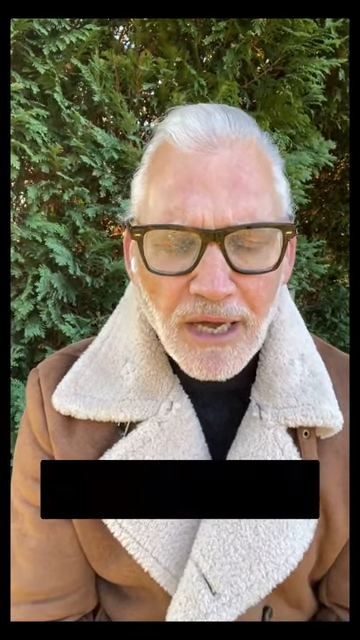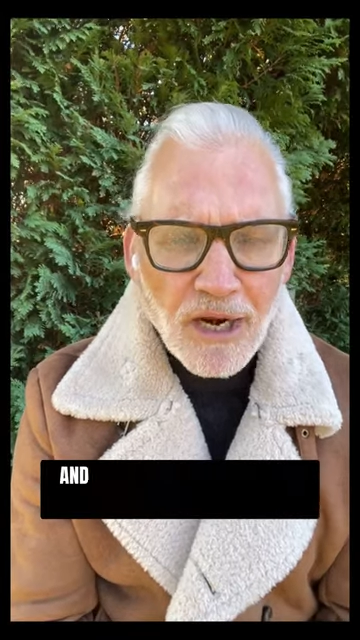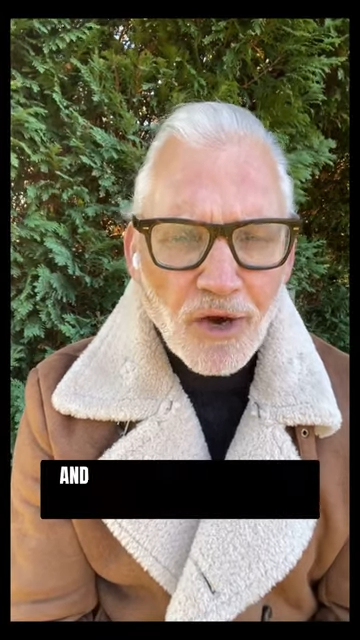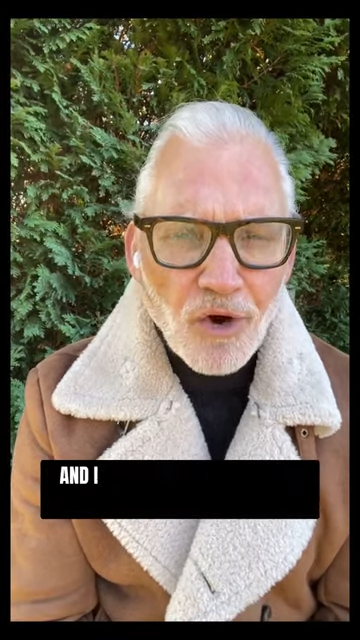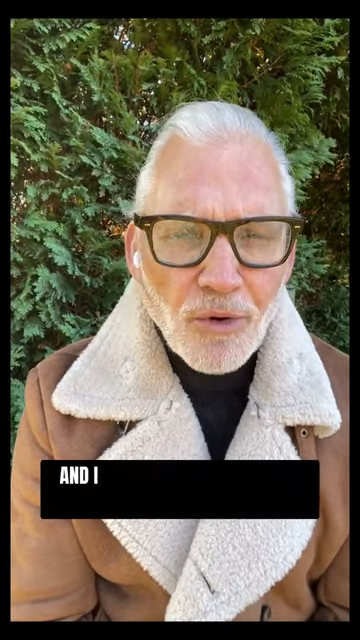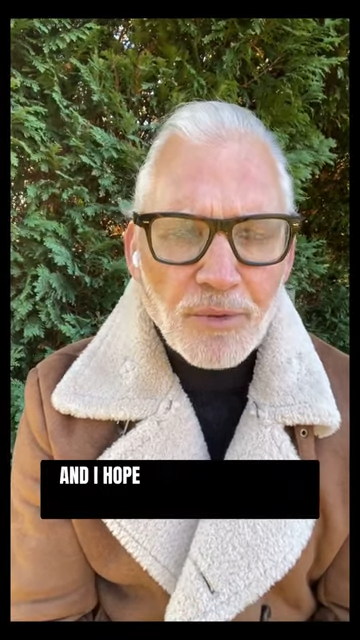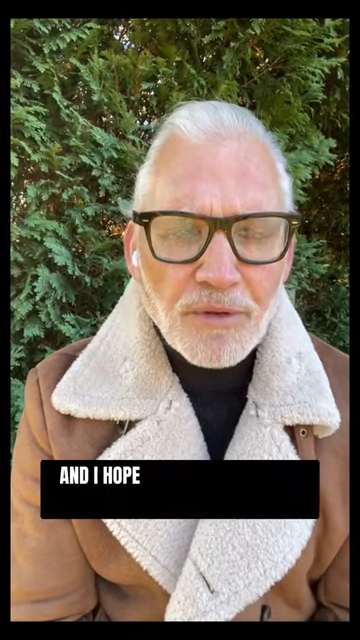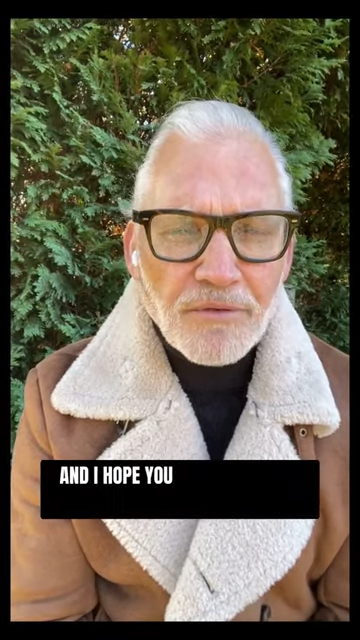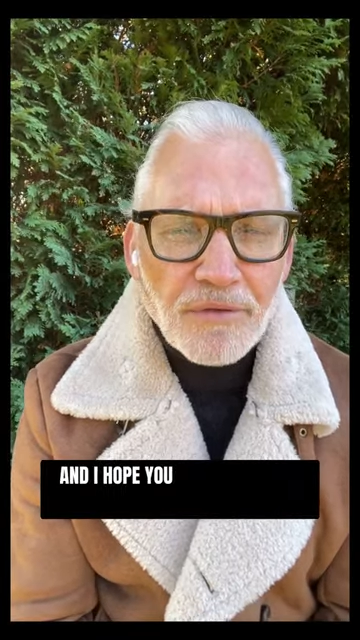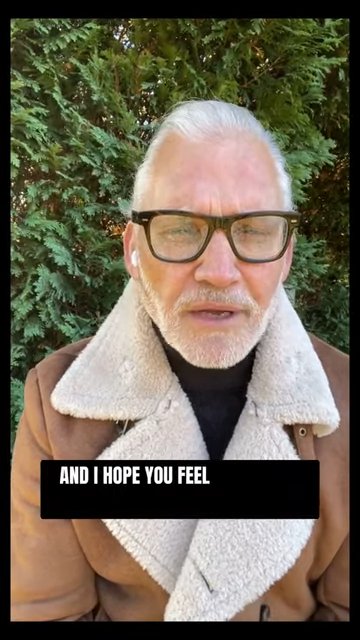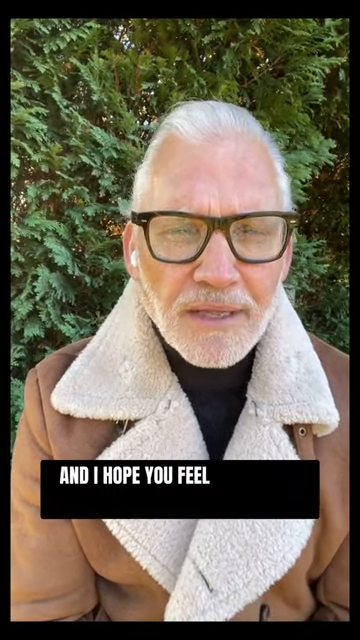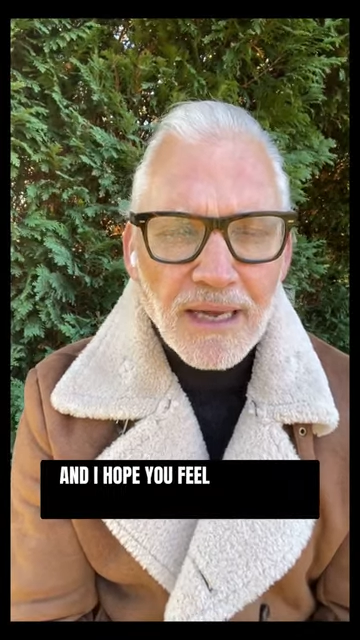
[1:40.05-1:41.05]
and I hope you
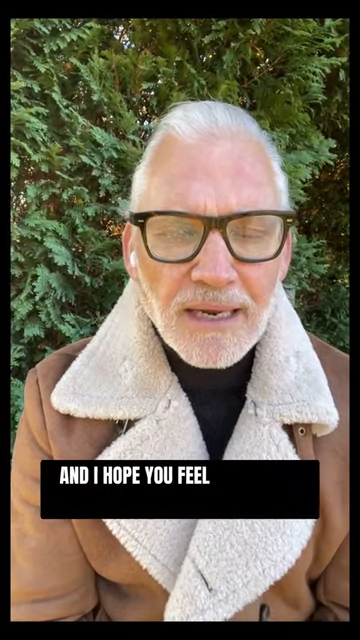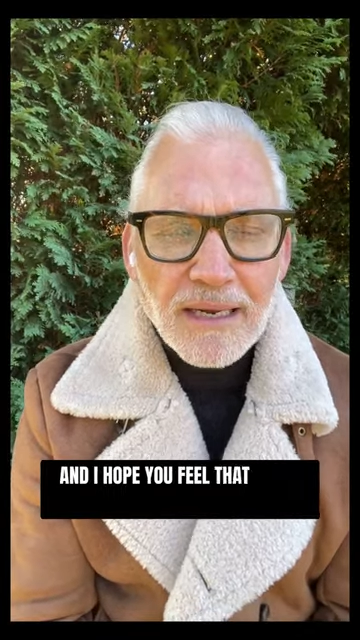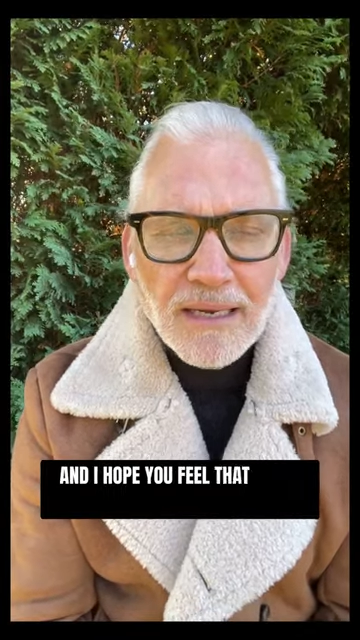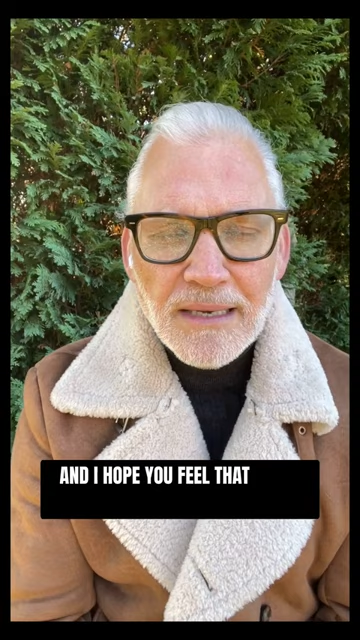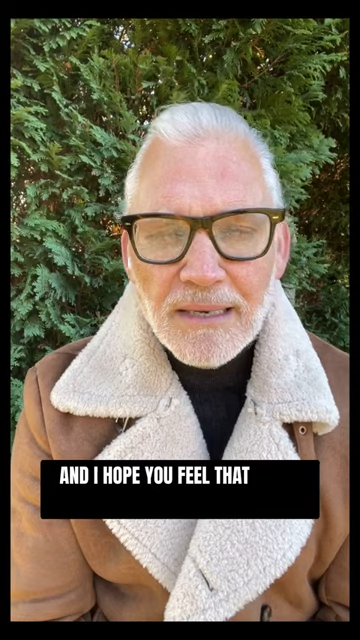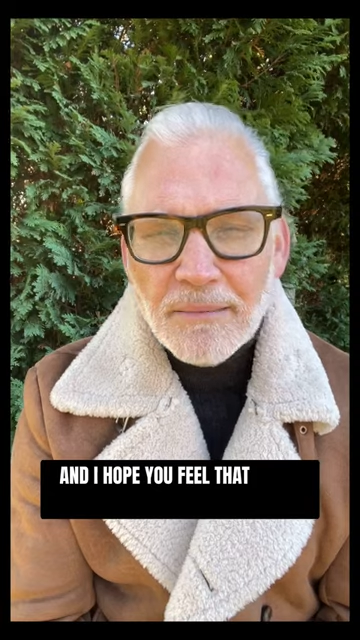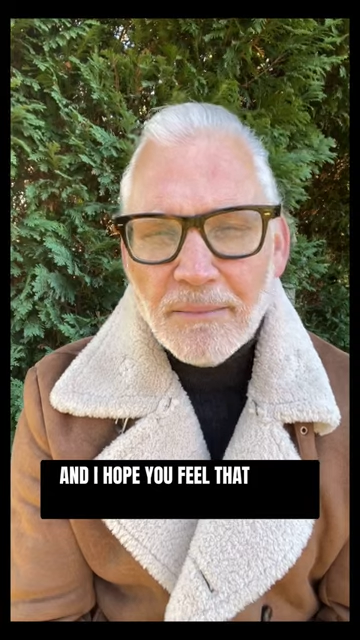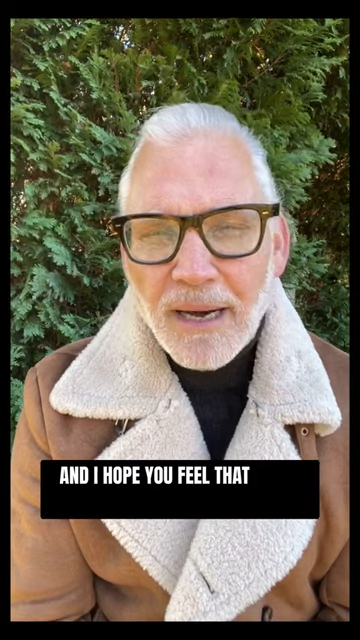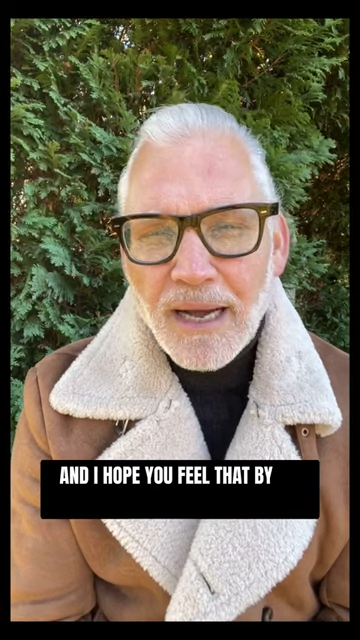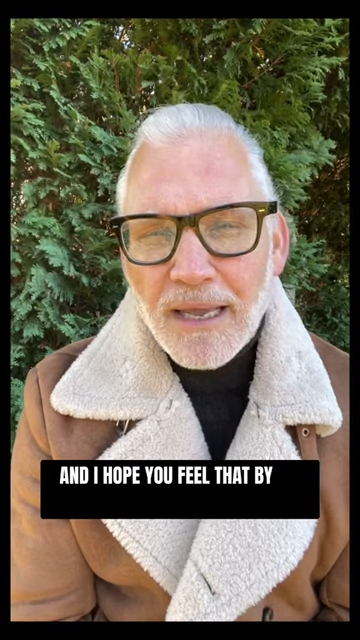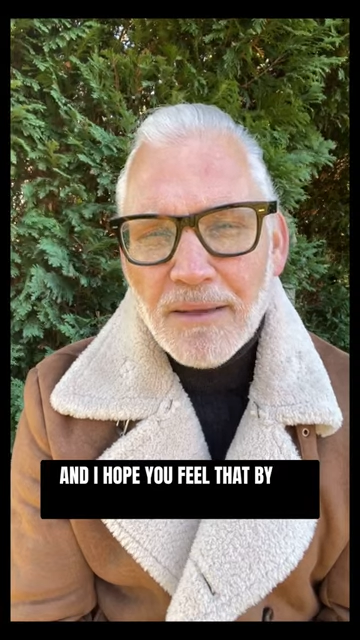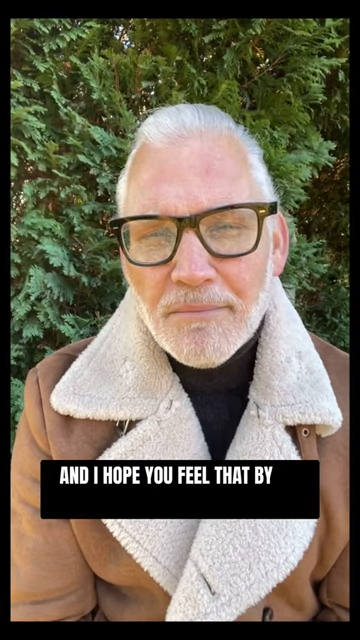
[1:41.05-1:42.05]
feel that
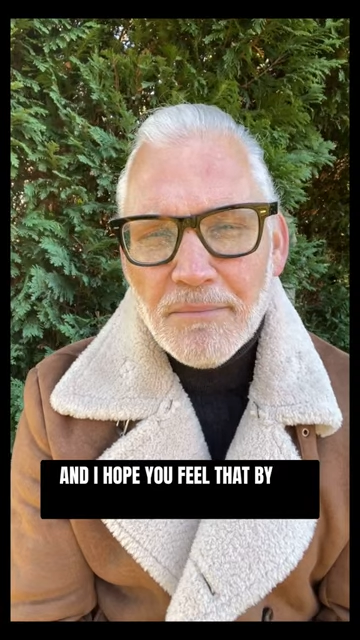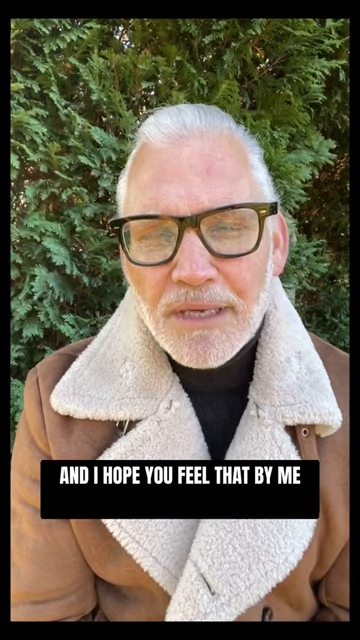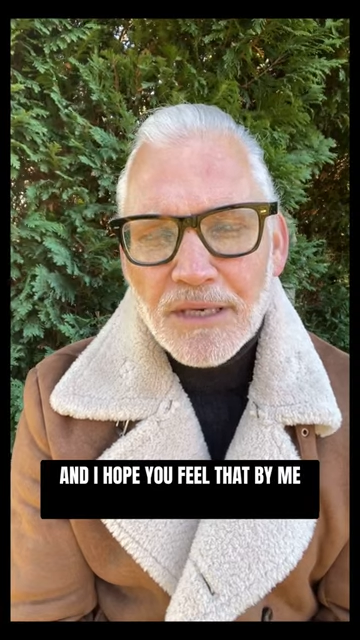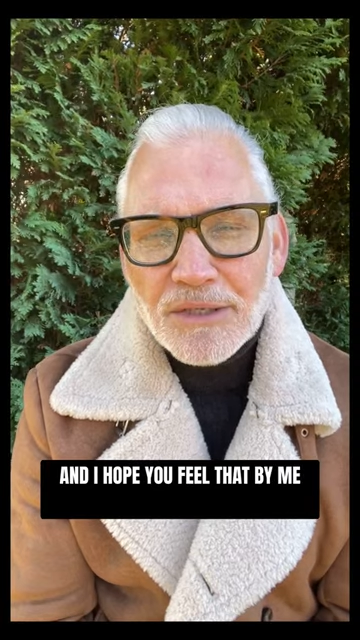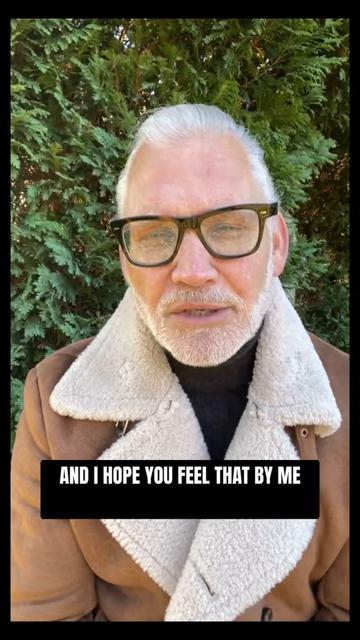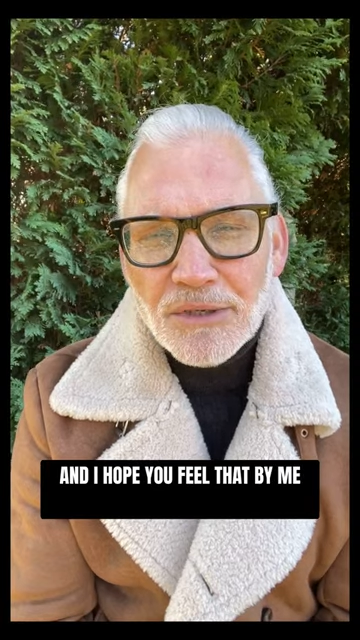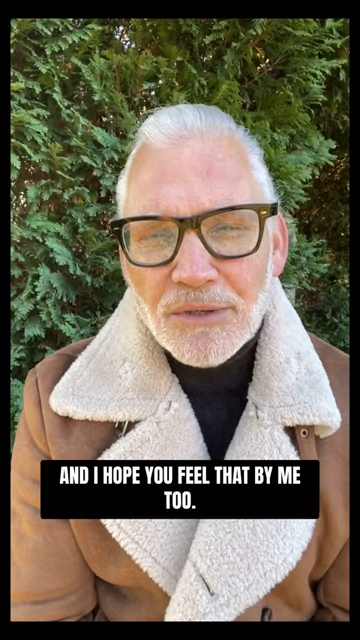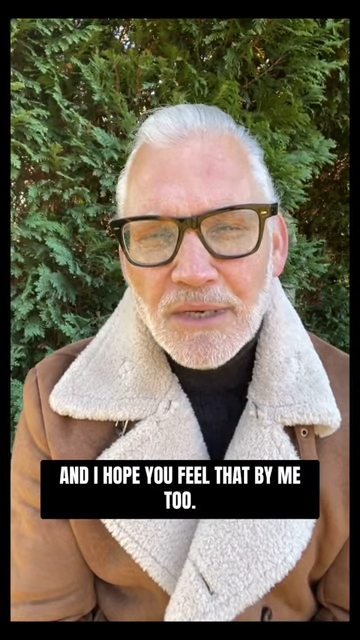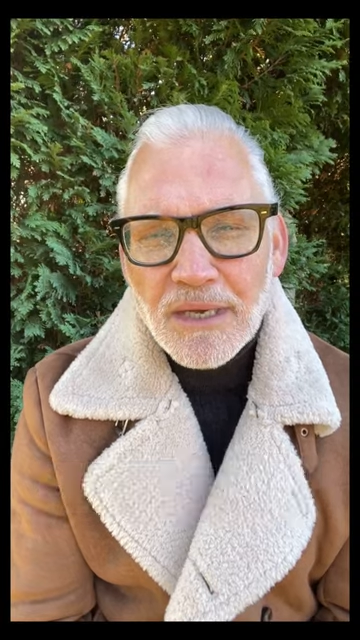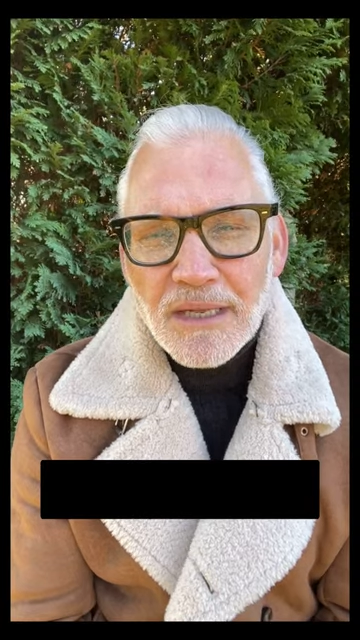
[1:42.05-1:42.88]
by me too.